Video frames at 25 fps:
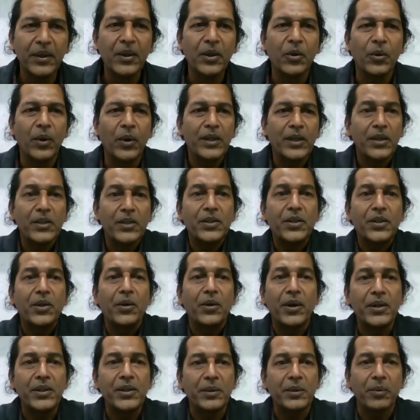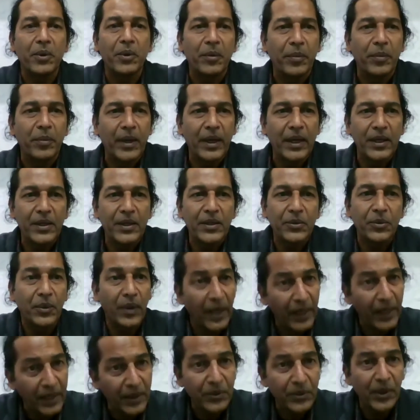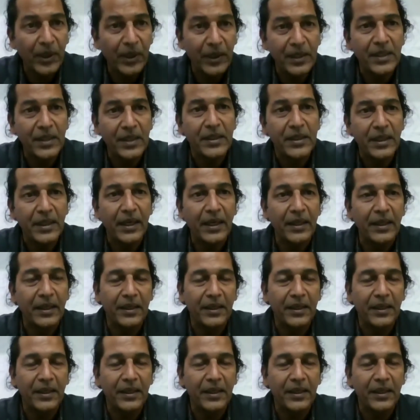who are just curious about plants, who like to understand